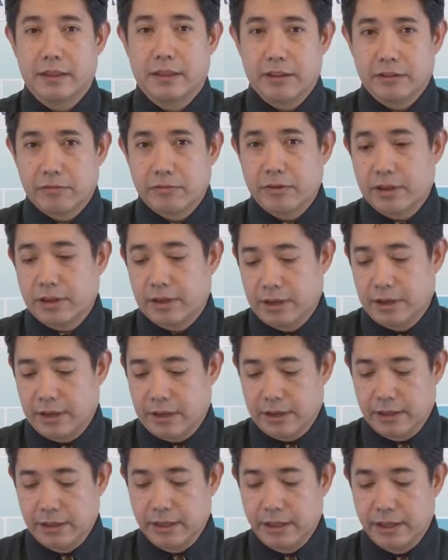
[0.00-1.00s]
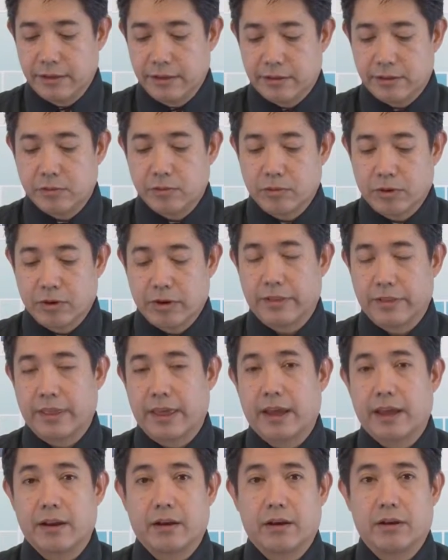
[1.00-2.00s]
This one leans toward
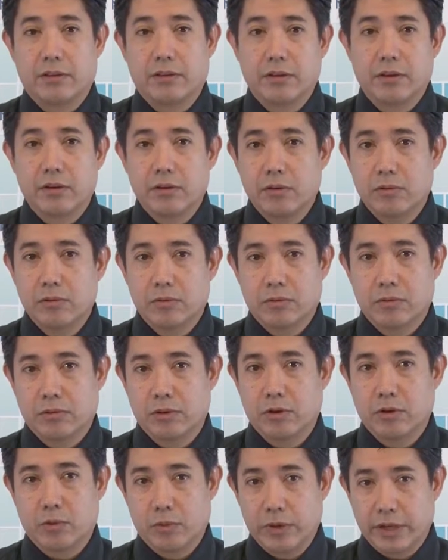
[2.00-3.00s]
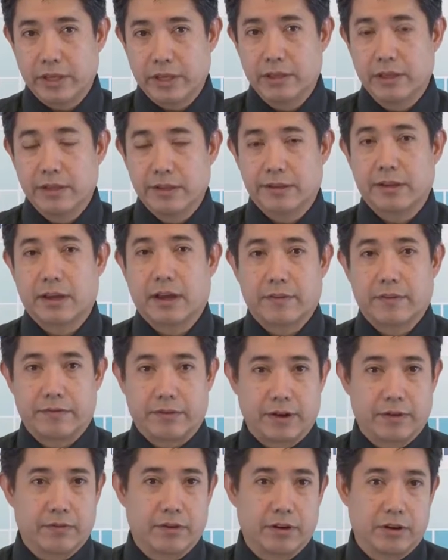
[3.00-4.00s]
that, although we can list list off
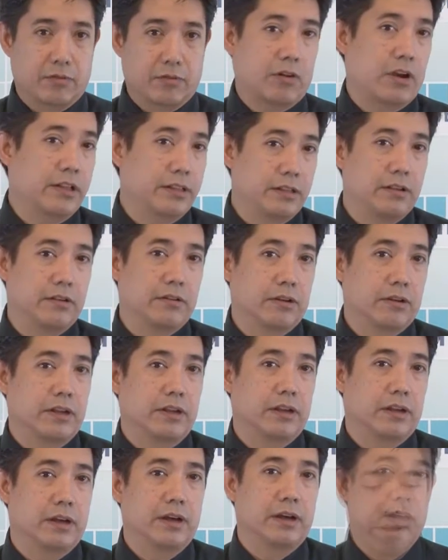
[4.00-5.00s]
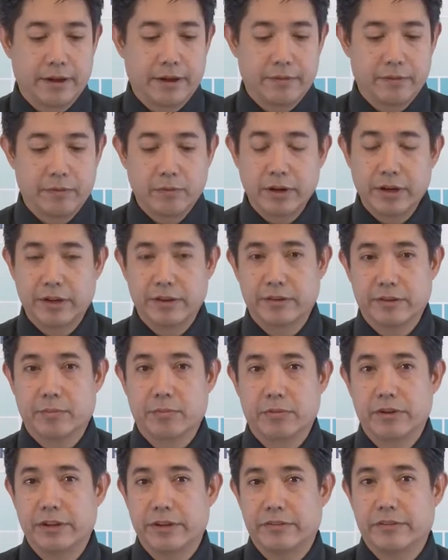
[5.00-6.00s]
every criteria of what is a
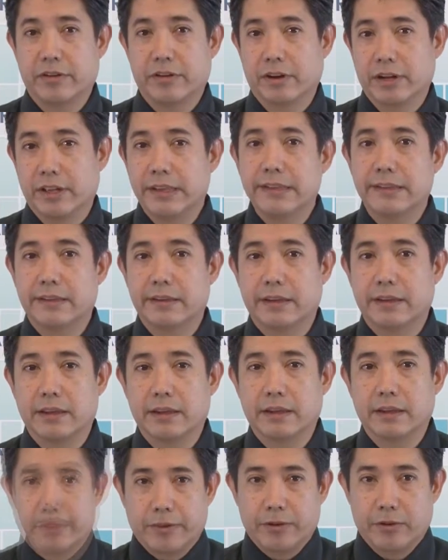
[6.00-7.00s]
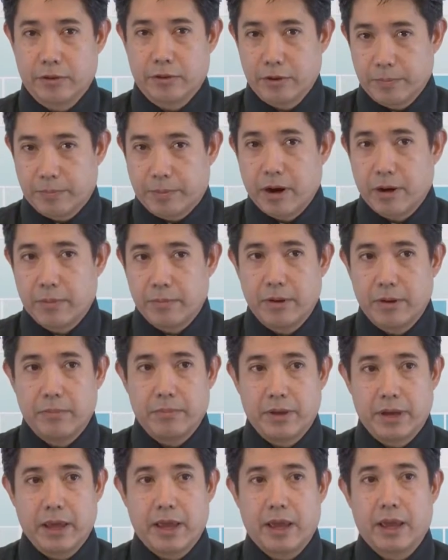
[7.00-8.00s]
breach or an incident, your department
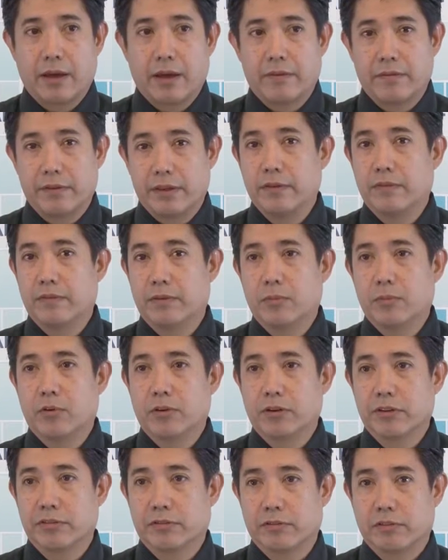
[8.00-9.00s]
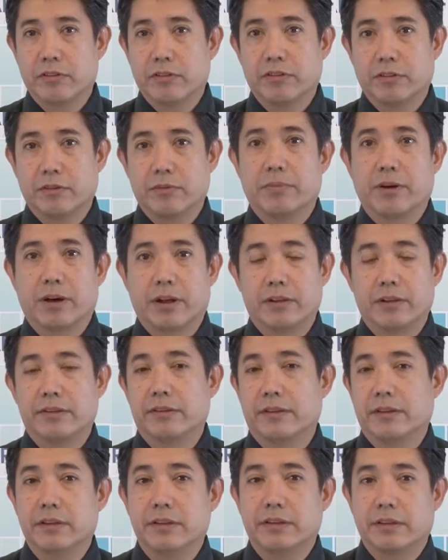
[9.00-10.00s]
may have even more stringent
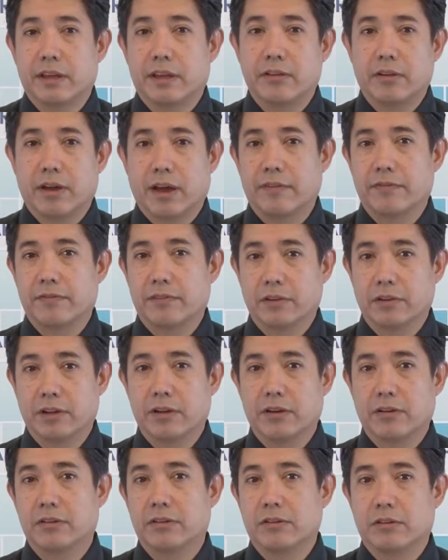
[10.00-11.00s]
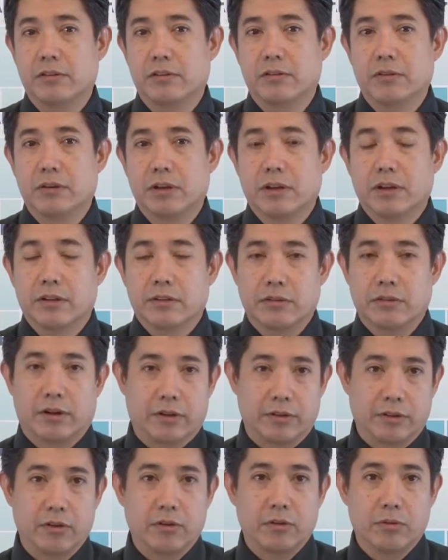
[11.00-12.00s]
policies that you have to adhere to. So
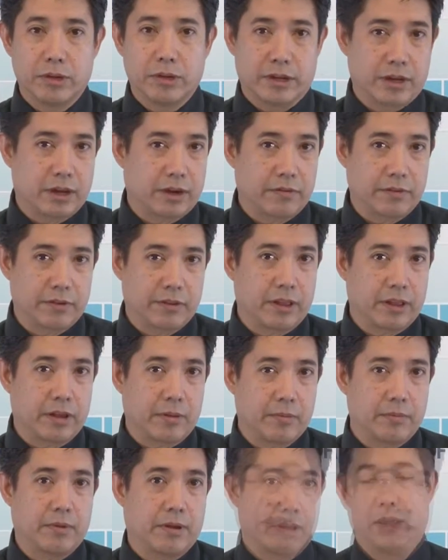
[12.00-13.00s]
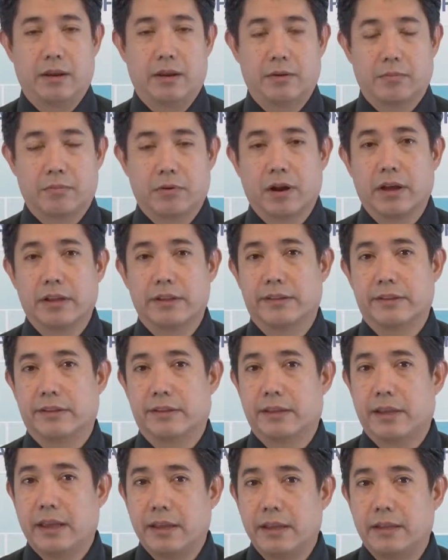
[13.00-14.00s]
although we cover them in a broad
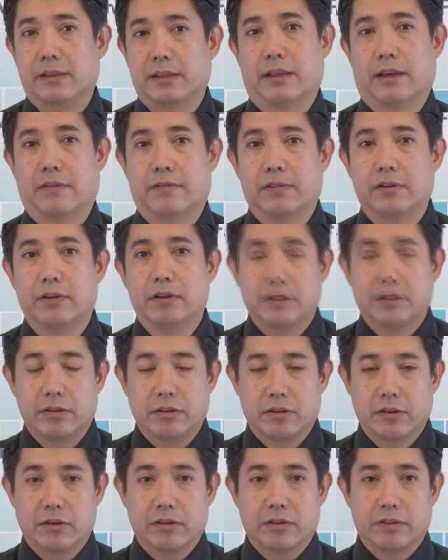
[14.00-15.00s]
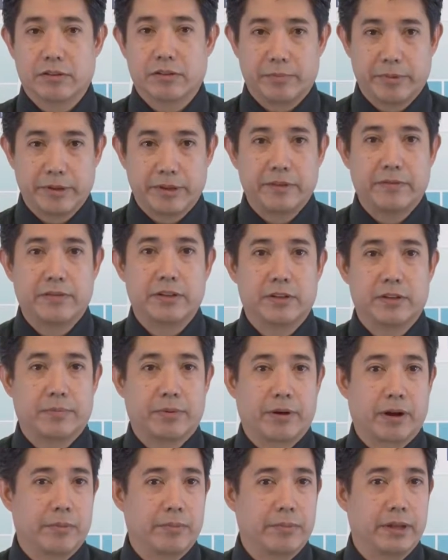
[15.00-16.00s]
state level, your specific
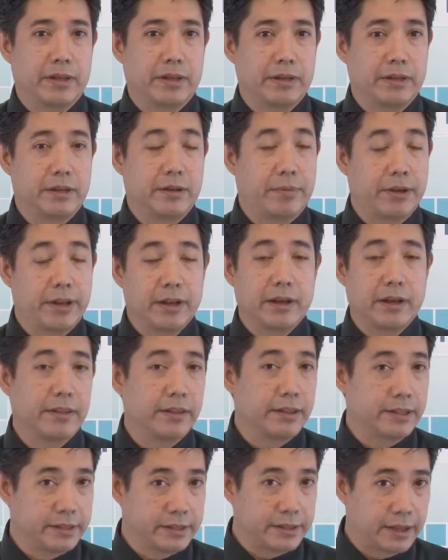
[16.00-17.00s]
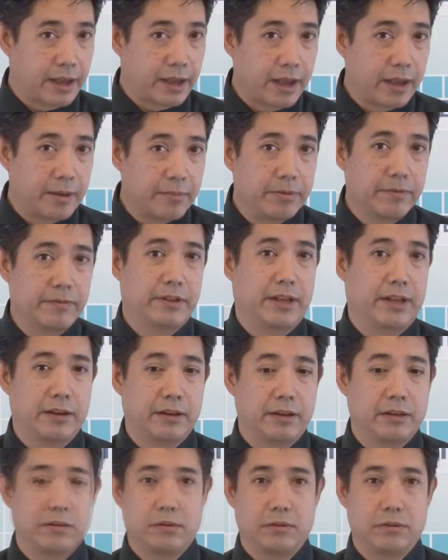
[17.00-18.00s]
department, depending on the type of data
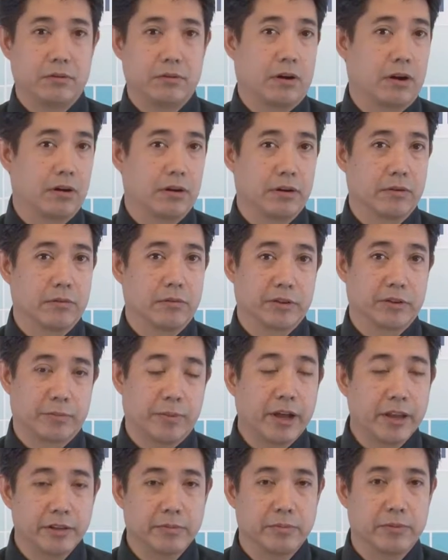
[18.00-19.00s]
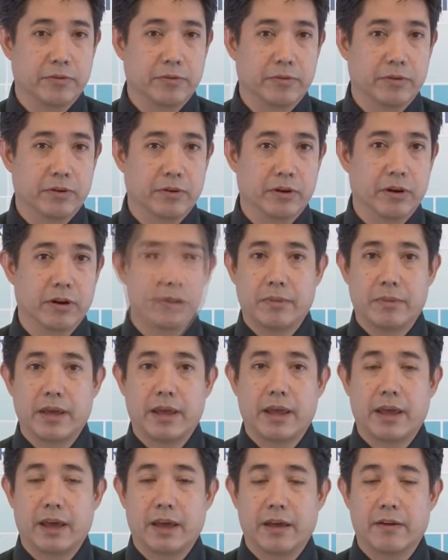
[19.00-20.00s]
you are responsible for, may
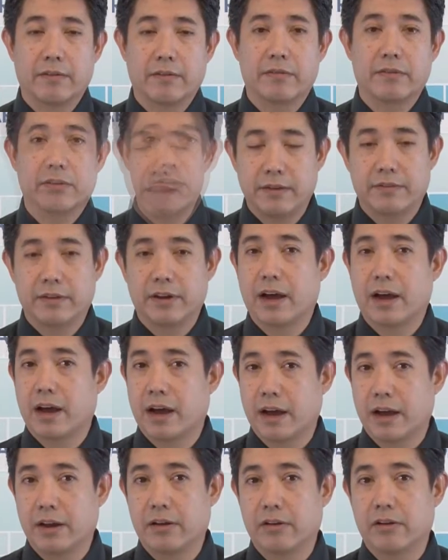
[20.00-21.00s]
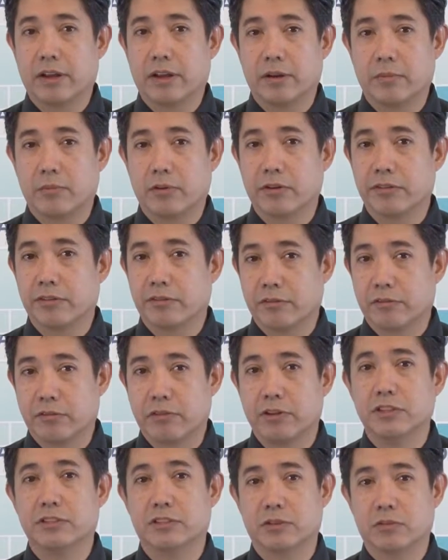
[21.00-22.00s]
have even higher and more
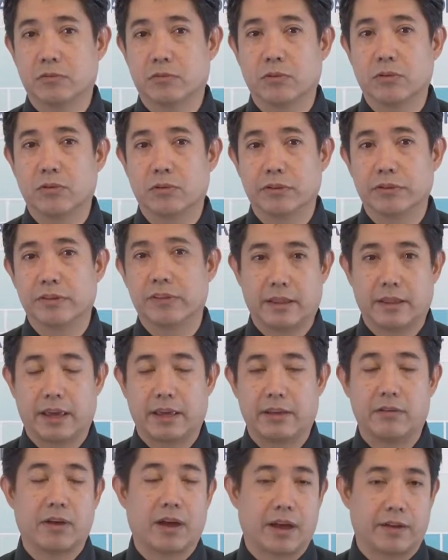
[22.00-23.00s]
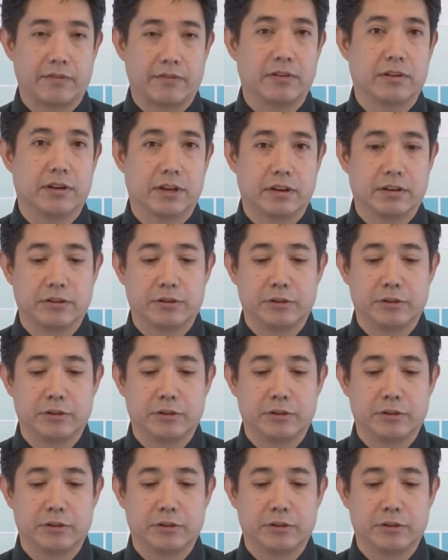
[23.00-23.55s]
stringent rules that you have to adhere